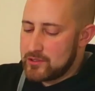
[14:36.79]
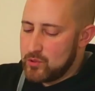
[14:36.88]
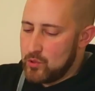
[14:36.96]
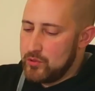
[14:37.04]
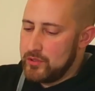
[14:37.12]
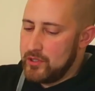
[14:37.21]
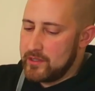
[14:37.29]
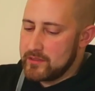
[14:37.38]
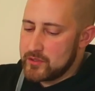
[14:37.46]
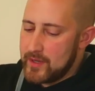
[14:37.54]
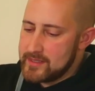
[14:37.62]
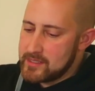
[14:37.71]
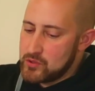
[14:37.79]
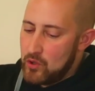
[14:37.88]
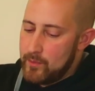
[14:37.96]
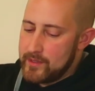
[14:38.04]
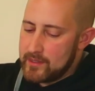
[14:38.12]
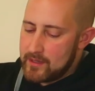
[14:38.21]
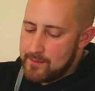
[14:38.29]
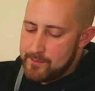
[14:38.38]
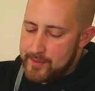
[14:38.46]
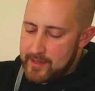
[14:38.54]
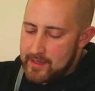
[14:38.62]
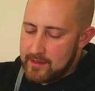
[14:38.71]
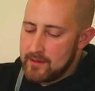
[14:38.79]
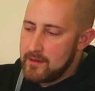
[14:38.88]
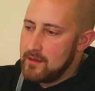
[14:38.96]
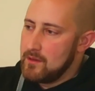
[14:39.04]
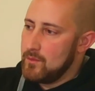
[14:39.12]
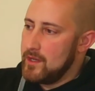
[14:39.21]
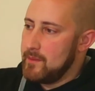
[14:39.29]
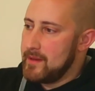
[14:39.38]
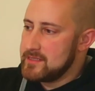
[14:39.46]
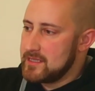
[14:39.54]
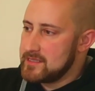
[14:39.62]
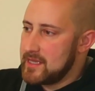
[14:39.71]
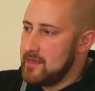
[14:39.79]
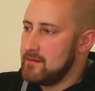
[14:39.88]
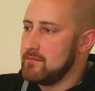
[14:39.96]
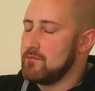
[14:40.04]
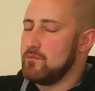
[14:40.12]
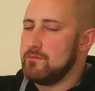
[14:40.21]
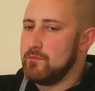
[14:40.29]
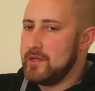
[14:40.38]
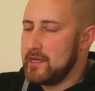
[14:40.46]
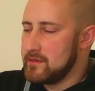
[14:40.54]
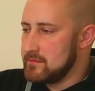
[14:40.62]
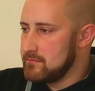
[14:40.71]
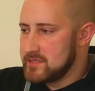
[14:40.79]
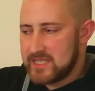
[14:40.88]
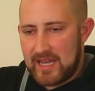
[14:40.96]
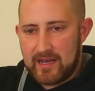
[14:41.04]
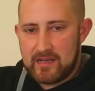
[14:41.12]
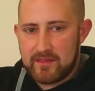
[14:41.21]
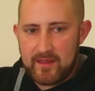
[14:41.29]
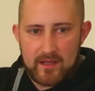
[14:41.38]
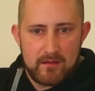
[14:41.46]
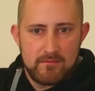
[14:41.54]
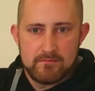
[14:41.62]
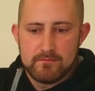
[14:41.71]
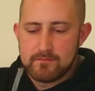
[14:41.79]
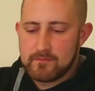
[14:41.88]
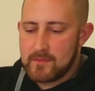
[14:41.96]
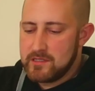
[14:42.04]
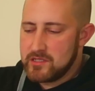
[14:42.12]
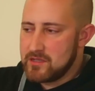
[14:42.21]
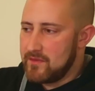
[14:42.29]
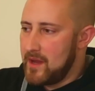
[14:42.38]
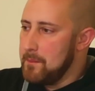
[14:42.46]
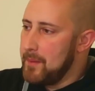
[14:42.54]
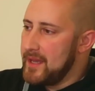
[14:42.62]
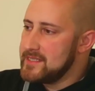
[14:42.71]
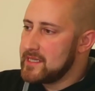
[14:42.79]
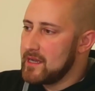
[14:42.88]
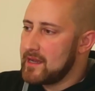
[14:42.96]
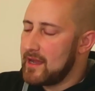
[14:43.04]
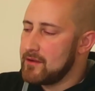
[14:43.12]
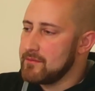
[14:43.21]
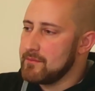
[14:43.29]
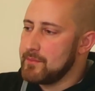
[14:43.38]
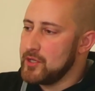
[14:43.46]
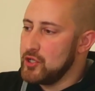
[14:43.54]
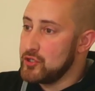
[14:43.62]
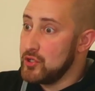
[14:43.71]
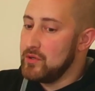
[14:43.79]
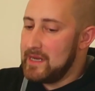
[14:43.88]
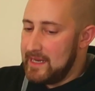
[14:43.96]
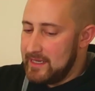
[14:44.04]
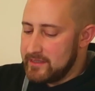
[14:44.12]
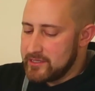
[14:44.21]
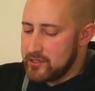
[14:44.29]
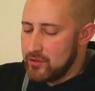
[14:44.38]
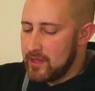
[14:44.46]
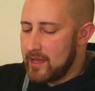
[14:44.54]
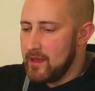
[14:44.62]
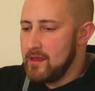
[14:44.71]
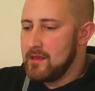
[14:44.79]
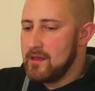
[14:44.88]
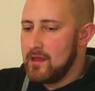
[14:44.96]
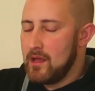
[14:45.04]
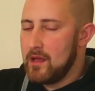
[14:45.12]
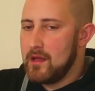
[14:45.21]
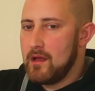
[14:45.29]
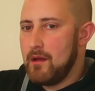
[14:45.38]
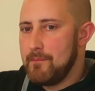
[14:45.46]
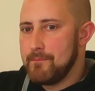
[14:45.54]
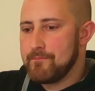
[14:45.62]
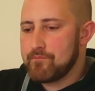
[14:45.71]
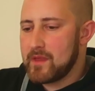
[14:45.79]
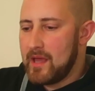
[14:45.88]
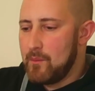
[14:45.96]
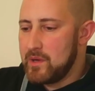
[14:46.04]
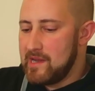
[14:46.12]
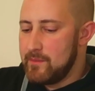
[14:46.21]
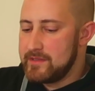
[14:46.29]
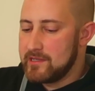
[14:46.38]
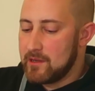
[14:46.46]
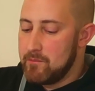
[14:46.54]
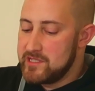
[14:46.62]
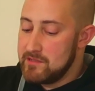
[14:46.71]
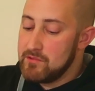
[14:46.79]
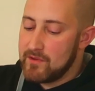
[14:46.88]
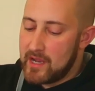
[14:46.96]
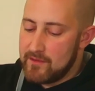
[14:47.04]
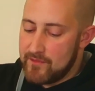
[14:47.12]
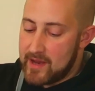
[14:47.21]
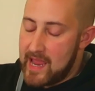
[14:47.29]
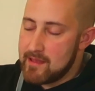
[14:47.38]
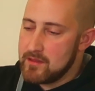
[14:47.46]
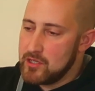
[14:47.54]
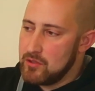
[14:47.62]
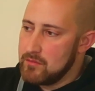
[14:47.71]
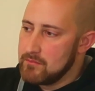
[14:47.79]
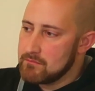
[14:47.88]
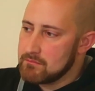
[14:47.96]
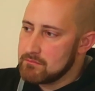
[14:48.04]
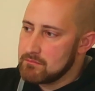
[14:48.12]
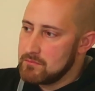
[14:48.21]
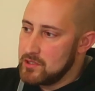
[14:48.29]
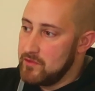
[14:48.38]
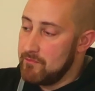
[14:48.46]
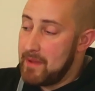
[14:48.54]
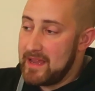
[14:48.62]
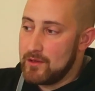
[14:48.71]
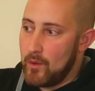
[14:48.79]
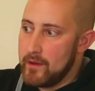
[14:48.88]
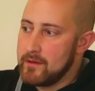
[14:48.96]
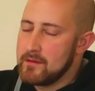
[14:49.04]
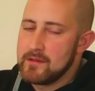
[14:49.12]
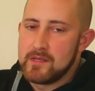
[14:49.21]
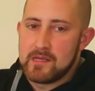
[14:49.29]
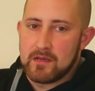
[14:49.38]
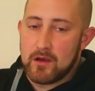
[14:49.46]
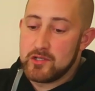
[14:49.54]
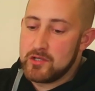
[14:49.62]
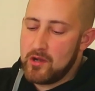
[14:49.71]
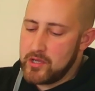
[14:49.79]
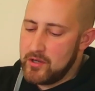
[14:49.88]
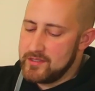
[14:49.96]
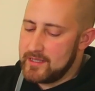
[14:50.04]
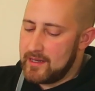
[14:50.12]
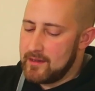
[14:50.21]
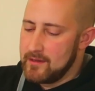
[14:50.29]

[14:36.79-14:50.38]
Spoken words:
all, you can do it as a dormant company, where you basically say we didn't sell anything. It's just a very basic account, but you do need to do that. And with limited companies, if you're going to forget that you've made one because you're not using it,